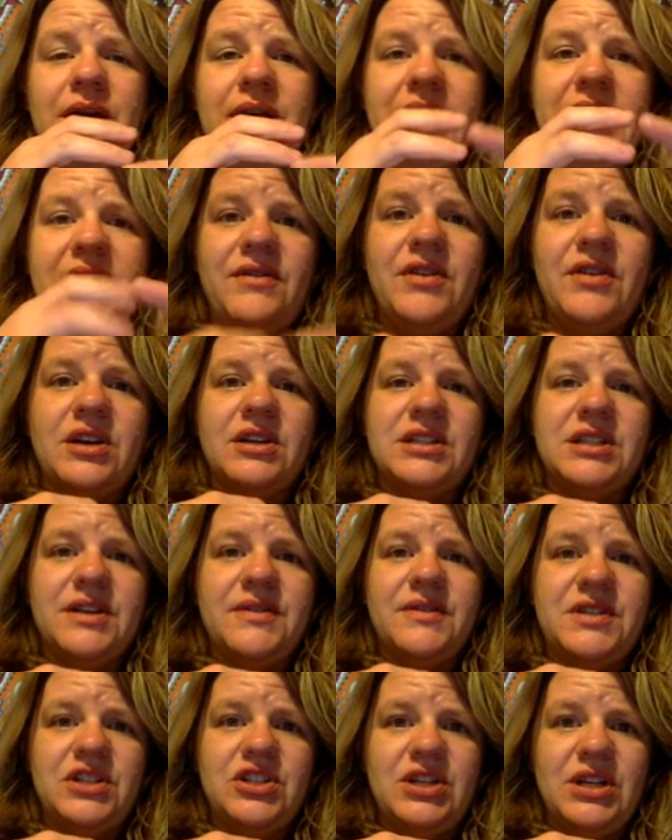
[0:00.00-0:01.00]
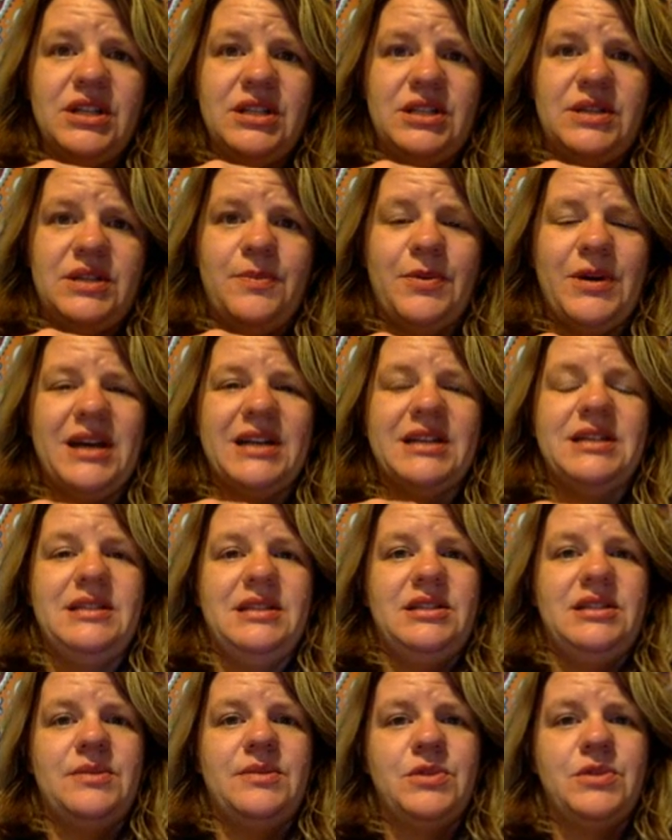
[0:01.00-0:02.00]
giving ourselves a chance to practice
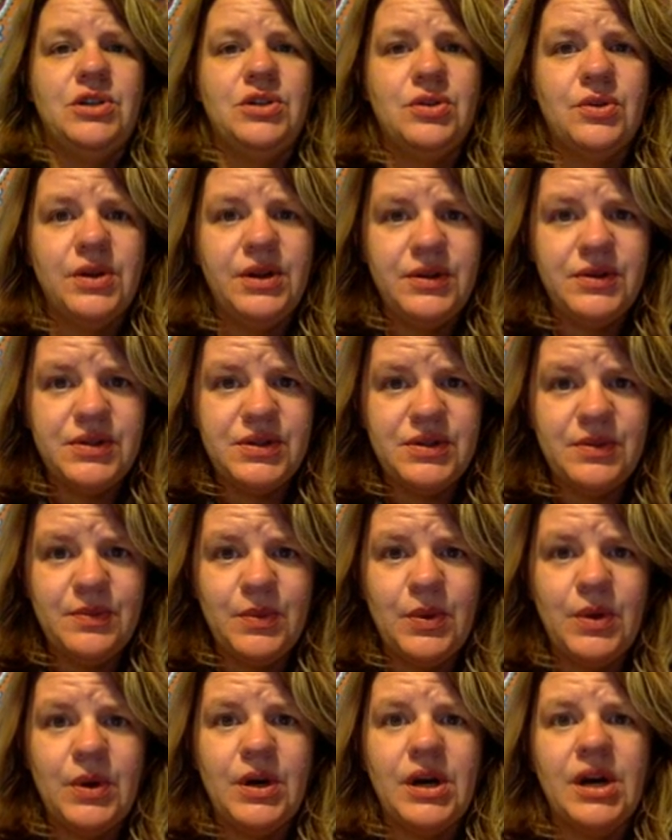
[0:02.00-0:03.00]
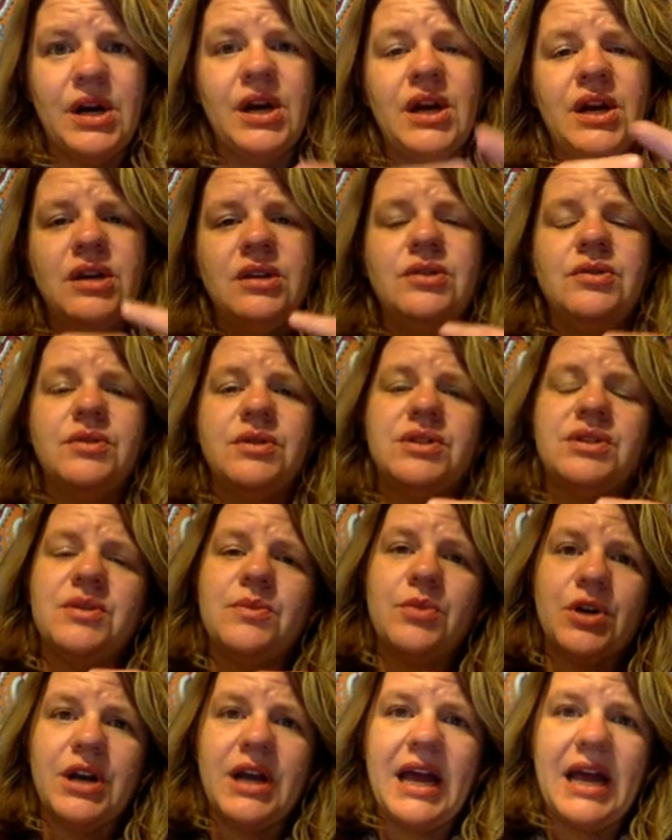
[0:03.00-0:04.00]
in some tutorials some more, doing some
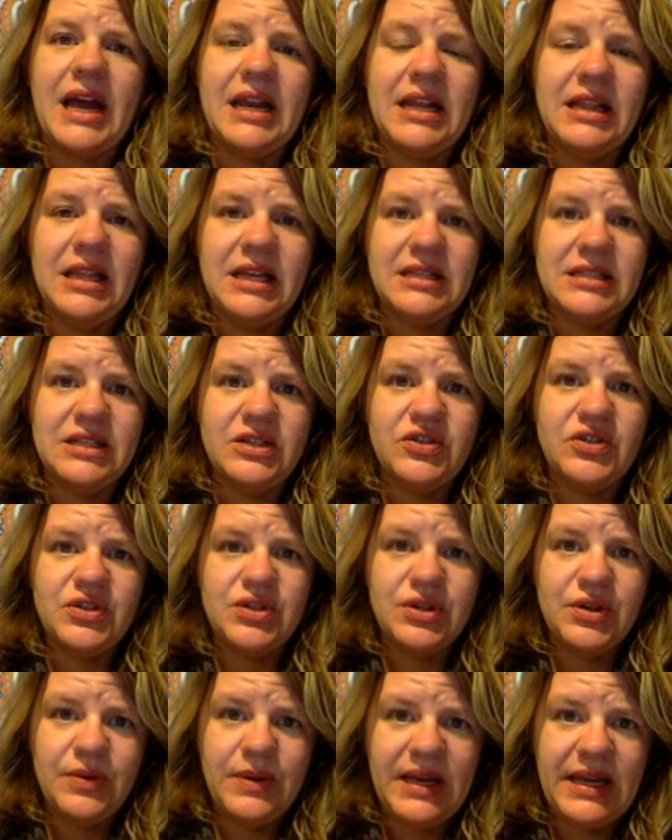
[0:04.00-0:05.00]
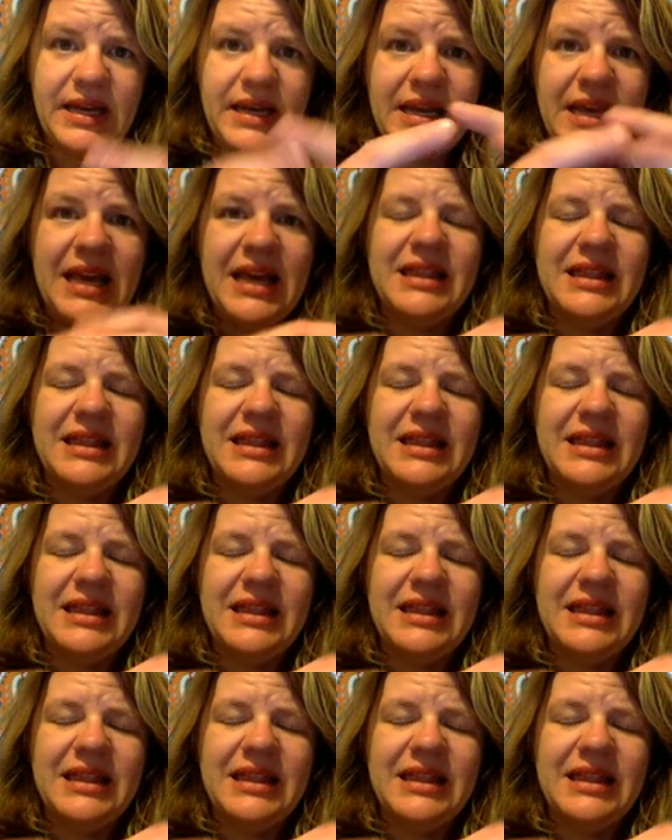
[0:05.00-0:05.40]
more guided lessons through it,